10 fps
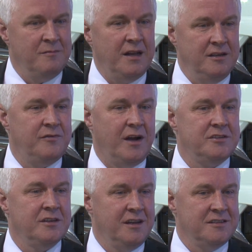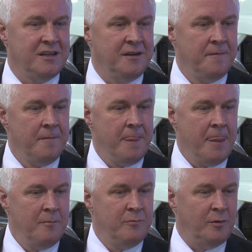Manufacturing has
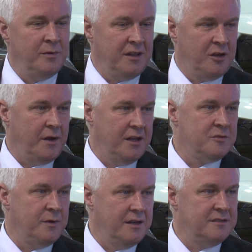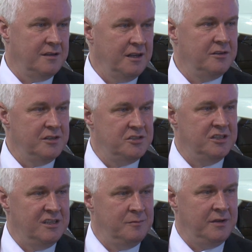probably the quickest way to increase
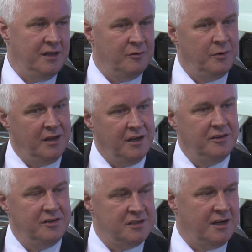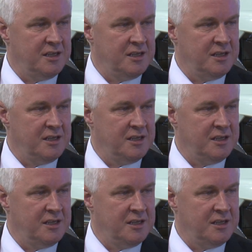GDP if we can increase our